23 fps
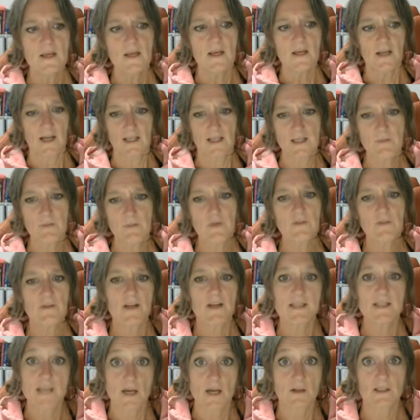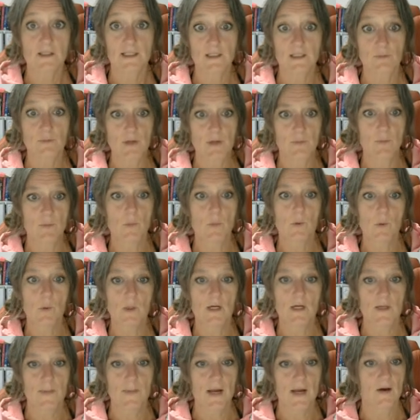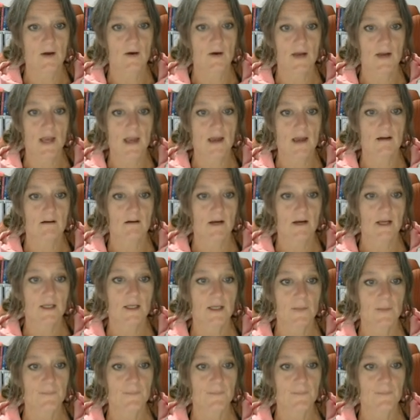And then we find out a little bit more about Eric.